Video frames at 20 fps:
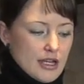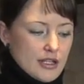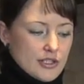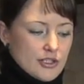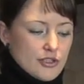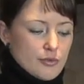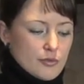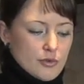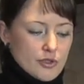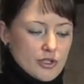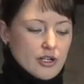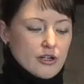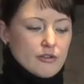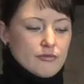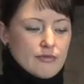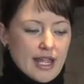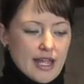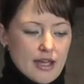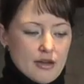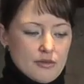to work
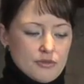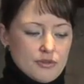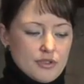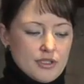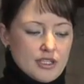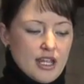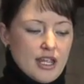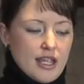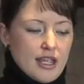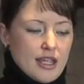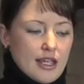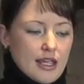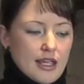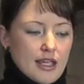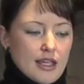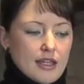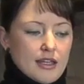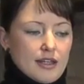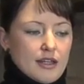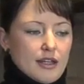around,
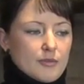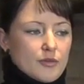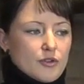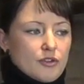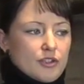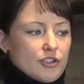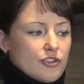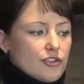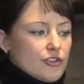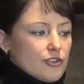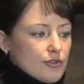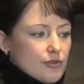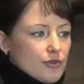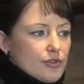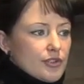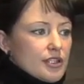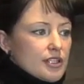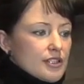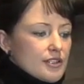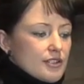and I'm going to
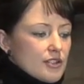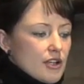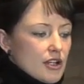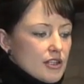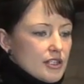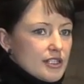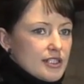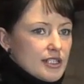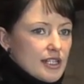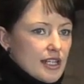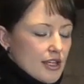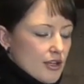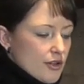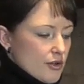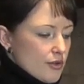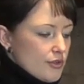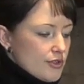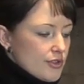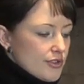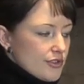choose this solid
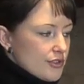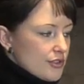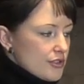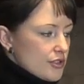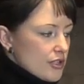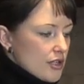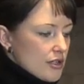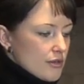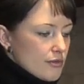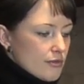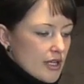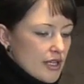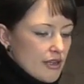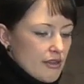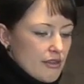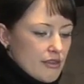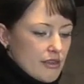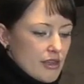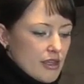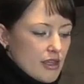dago to start
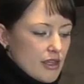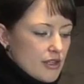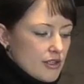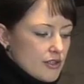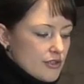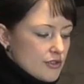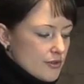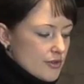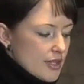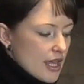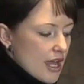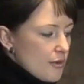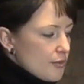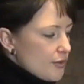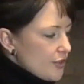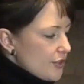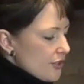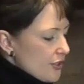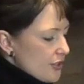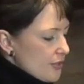with. So that
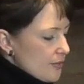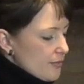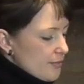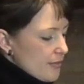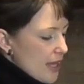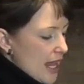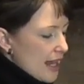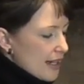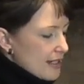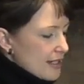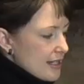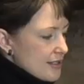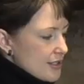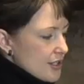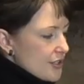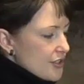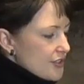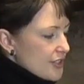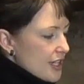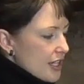will just act as
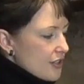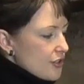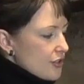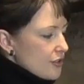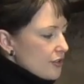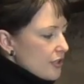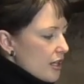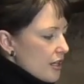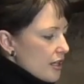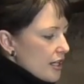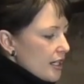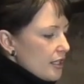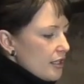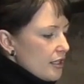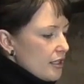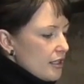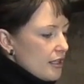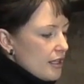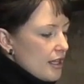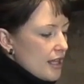our center line,
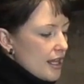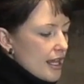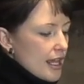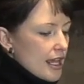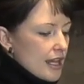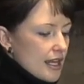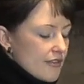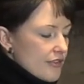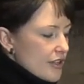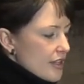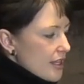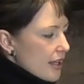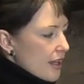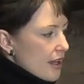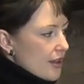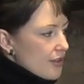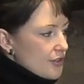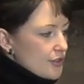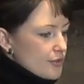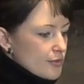and everything
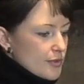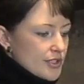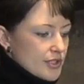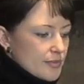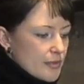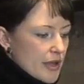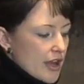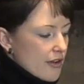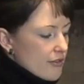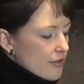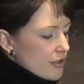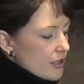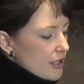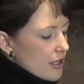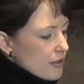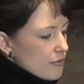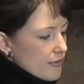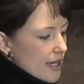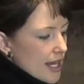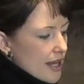else will spiral
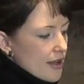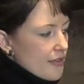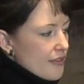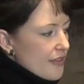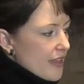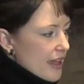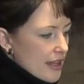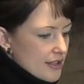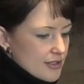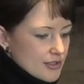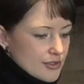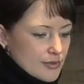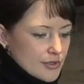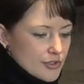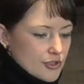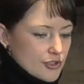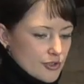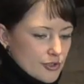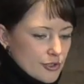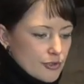around that. So I'll
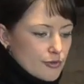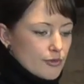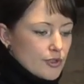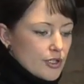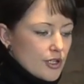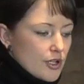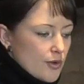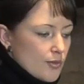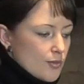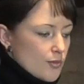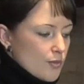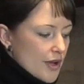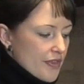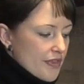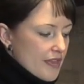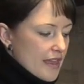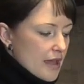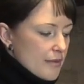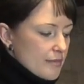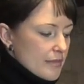show you what
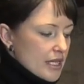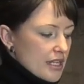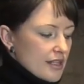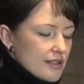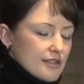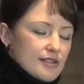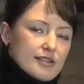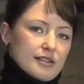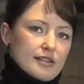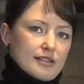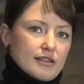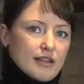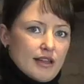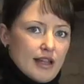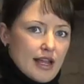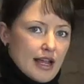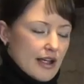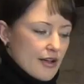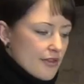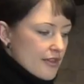that means and
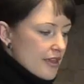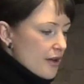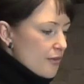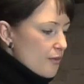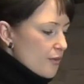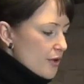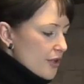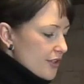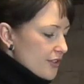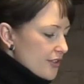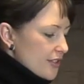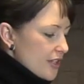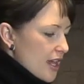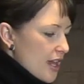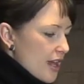how that works.